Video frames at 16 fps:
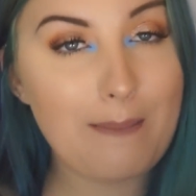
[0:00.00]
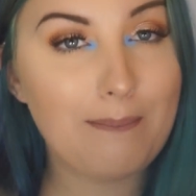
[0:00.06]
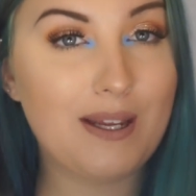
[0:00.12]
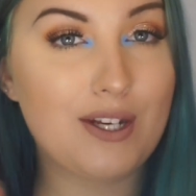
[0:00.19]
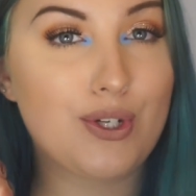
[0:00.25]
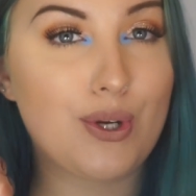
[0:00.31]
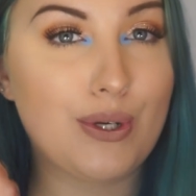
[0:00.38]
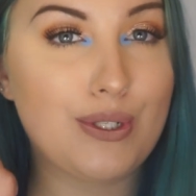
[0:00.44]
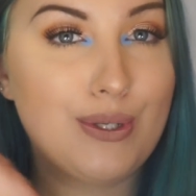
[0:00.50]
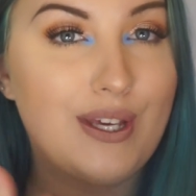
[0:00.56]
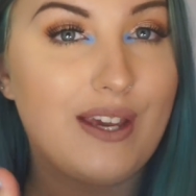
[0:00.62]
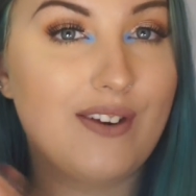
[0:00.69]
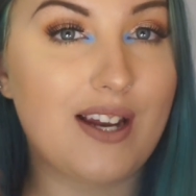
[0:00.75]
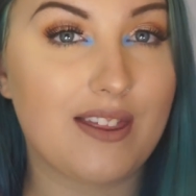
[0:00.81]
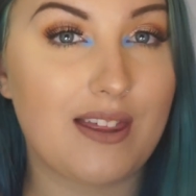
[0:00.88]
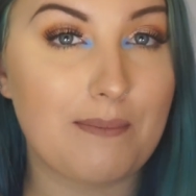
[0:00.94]
Be sure to
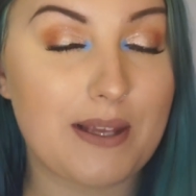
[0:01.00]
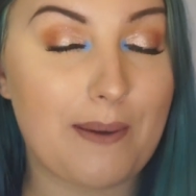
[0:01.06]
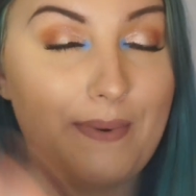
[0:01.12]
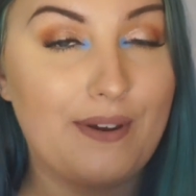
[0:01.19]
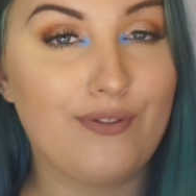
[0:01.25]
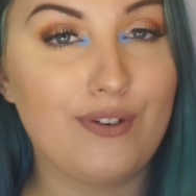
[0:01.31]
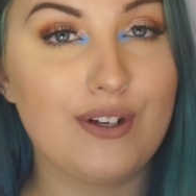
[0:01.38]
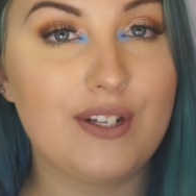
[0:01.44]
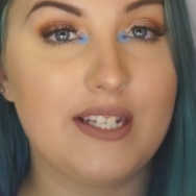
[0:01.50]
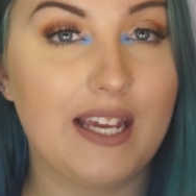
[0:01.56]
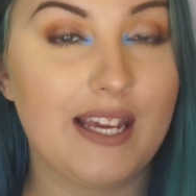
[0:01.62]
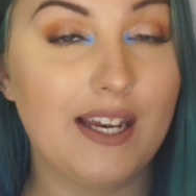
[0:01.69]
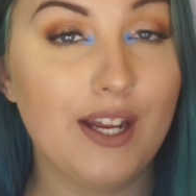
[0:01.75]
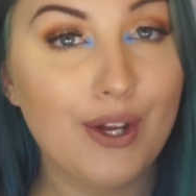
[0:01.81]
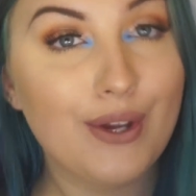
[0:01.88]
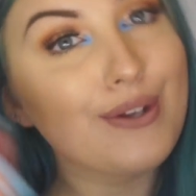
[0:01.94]
give it a thumbs up if you
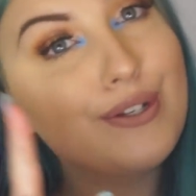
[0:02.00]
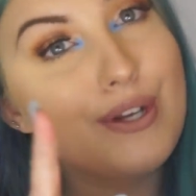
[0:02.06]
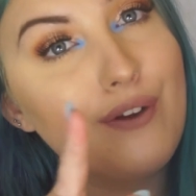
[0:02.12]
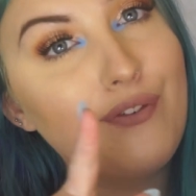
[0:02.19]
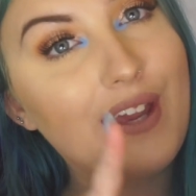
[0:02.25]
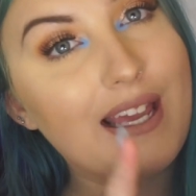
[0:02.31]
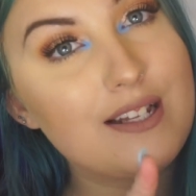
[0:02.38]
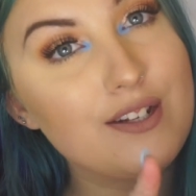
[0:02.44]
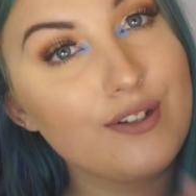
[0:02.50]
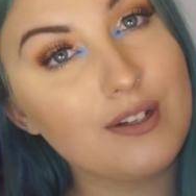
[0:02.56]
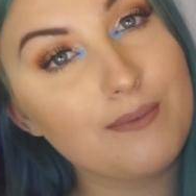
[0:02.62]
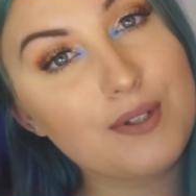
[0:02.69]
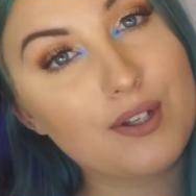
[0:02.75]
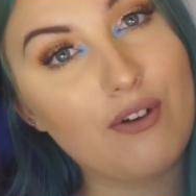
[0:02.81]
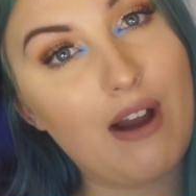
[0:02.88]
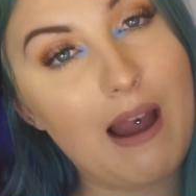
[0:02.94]
did. Don't forget to
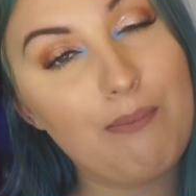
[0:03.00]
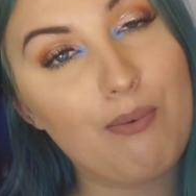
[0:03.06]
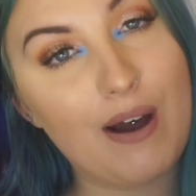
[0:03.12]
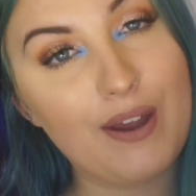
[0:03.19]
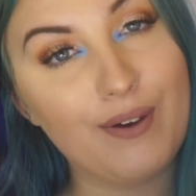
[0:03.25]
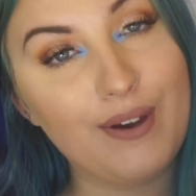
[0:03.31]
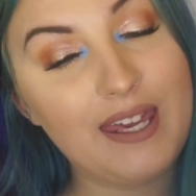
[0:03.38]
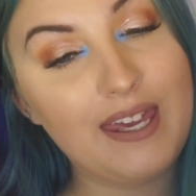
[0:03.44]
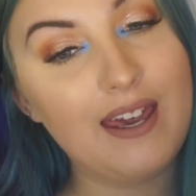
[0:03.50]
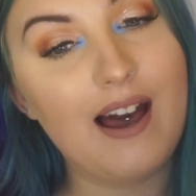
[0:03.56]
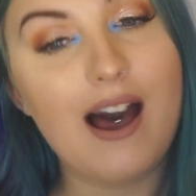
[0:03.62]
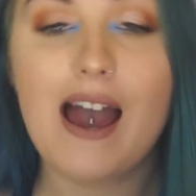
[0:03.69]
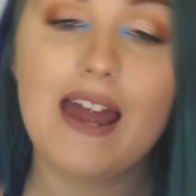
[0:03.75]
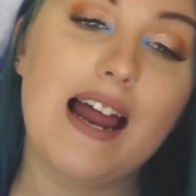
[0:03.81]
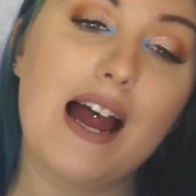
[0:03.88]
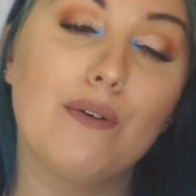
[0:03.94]
subscribe while you're here,
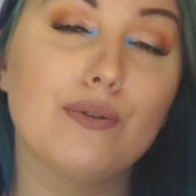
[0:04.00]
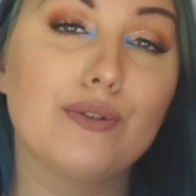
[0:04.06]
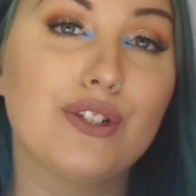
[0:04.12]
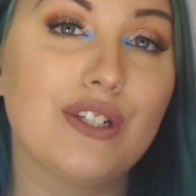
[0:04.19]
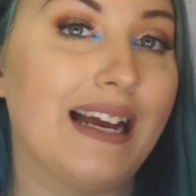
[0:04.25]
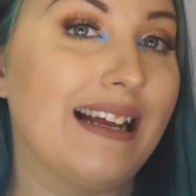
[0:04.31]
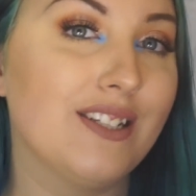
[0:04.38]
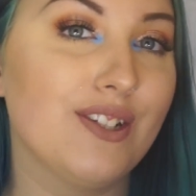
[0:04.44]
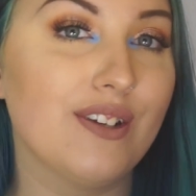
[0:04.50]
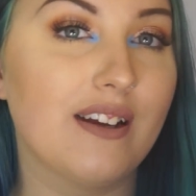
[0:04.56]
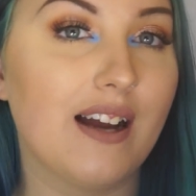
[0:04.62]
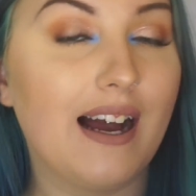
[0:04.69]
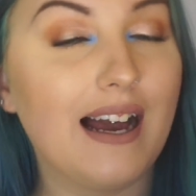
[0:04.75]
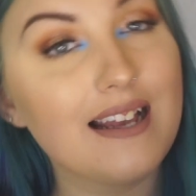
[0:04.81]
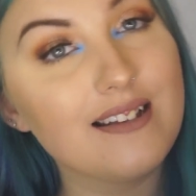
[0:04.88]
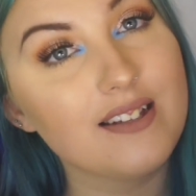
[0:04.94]
and I will chat to you
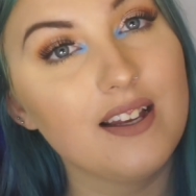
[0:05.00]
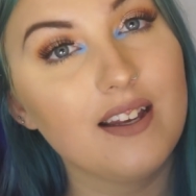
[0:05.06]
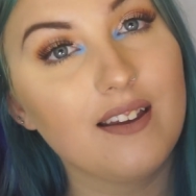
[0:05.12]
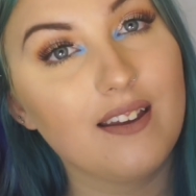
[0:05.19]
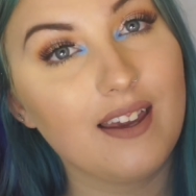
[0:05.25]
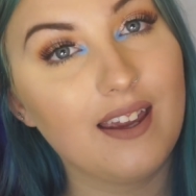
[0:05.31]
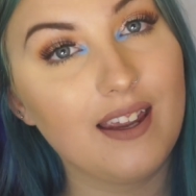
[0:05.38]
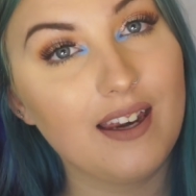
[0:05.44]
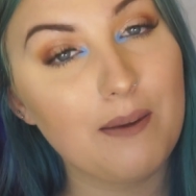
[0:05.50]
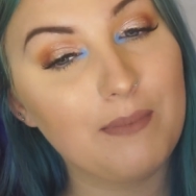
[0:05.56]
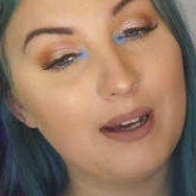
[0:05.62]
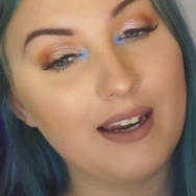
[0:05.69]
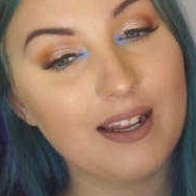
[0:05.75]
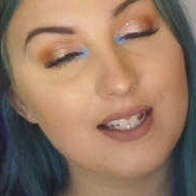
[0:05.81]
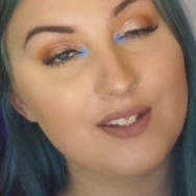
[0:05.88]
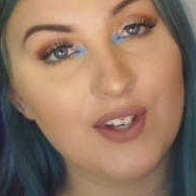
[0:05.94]
guys in
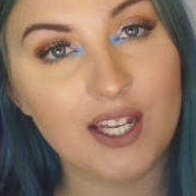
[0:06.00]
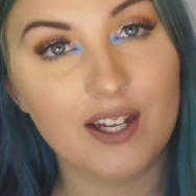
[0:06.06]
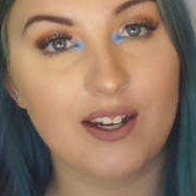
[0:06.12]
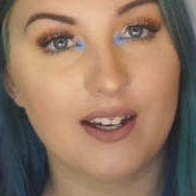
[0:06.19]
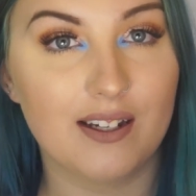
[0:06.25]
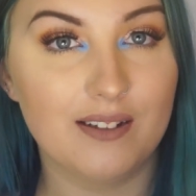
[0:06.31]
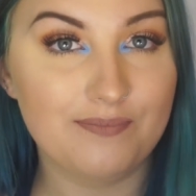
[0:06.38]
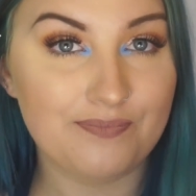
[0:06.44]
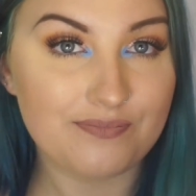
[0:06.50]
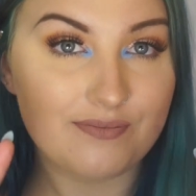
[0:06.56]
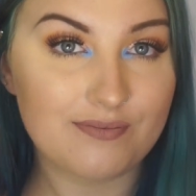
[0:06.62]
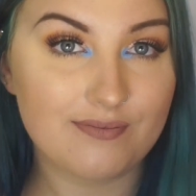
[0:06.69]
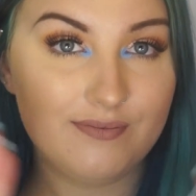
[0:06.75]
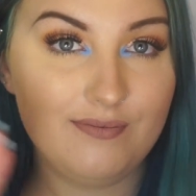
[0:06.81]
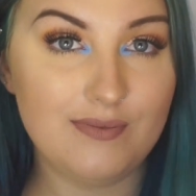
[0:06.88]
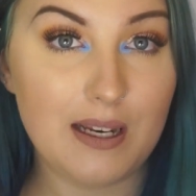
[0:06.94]
my next video.
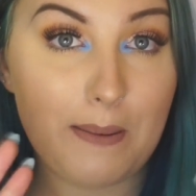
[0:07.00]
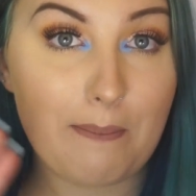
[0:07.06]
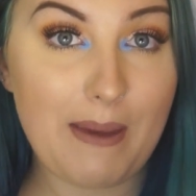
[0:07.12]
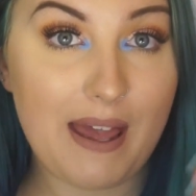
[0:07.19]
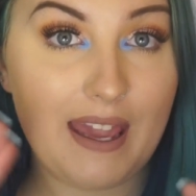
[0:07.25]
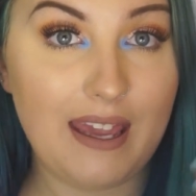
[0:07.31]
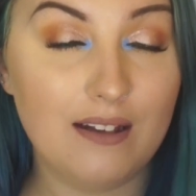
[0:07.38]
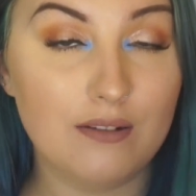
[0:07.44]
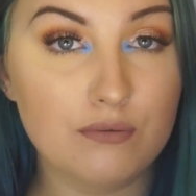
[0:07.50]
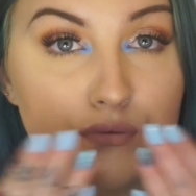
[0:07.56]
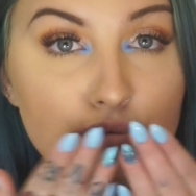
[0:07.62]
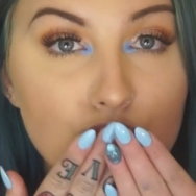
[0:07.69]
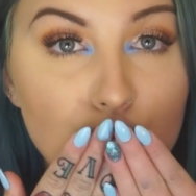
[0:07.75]
Bye!